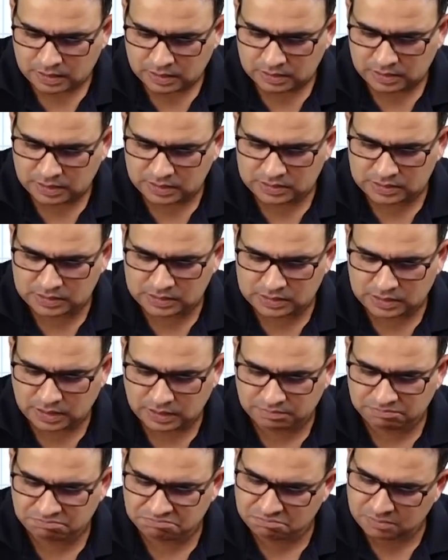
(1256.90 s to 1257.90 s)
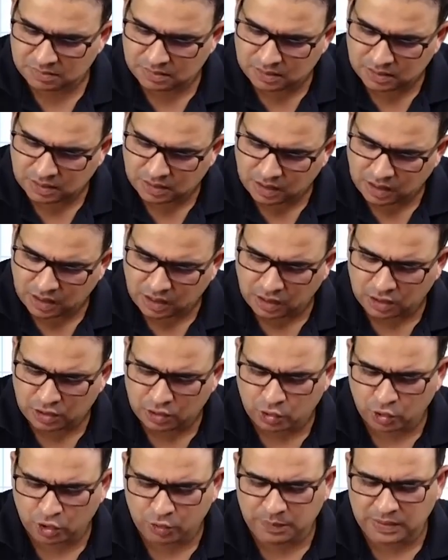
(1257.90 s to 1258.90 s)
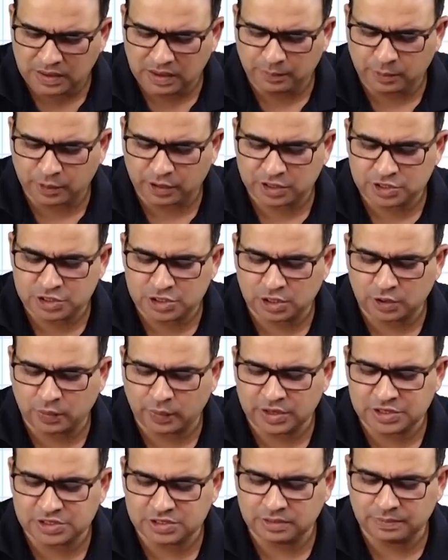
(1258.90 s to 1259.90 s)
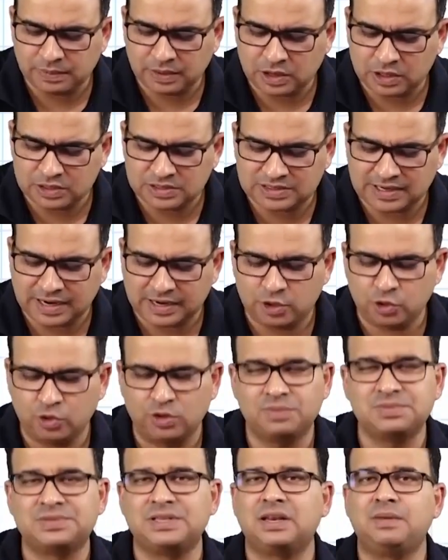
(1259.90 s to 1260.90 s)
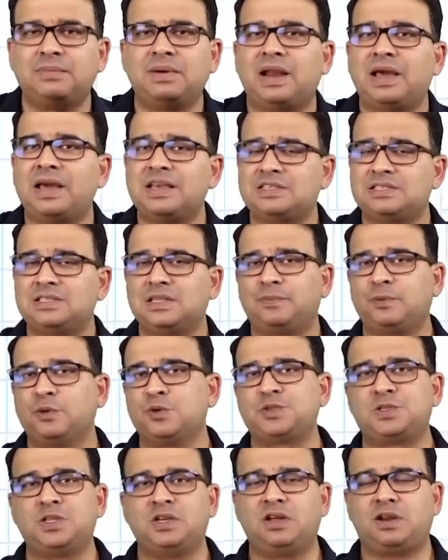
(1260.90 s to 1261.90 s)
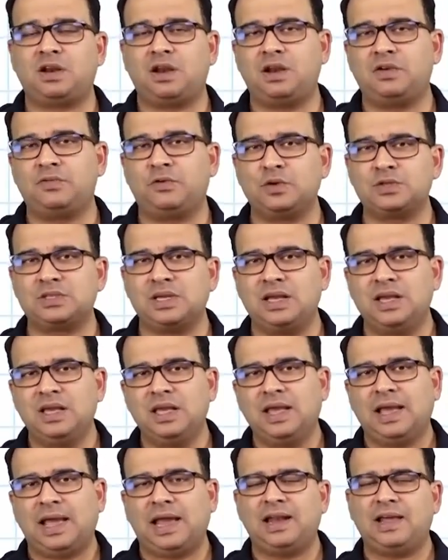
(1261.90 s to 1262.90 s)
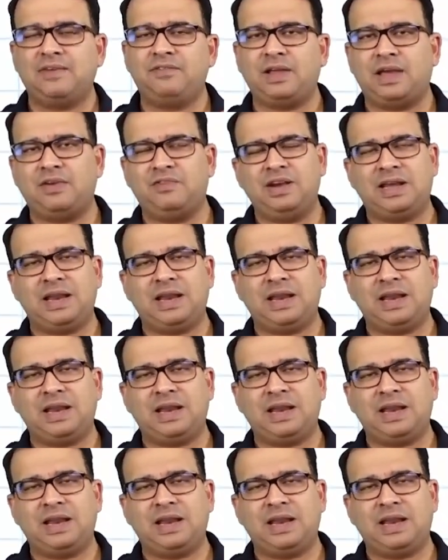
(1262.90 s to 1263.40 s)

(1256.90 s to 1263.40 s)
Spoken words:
This could be a potential question because tentorium cerebelli is in the posterior cranial fossa, and every